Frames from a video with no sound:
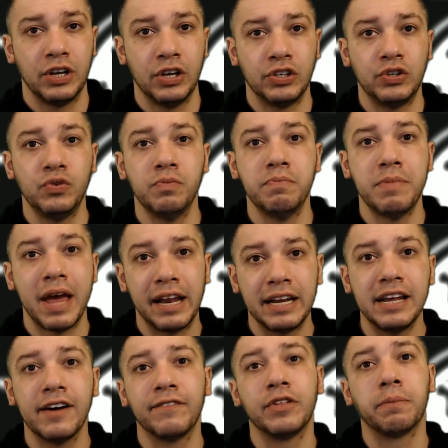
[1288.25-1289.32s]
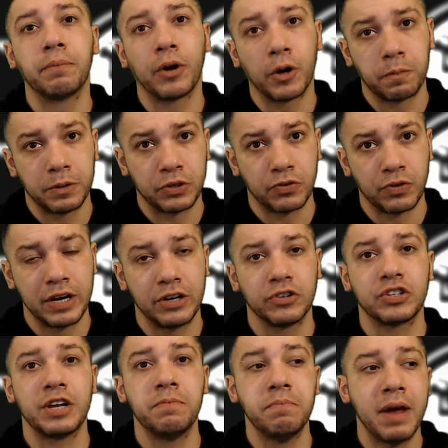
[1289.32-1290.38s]
to many of the perpetrators
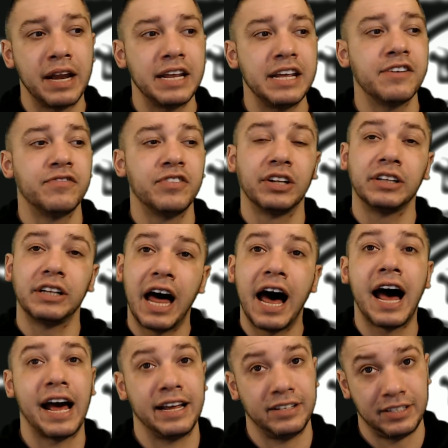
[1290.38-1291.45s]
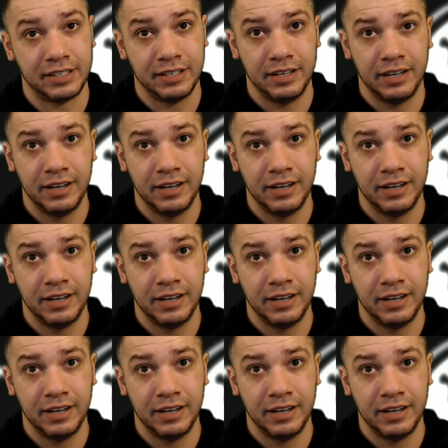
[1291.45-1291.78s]
and many of the lies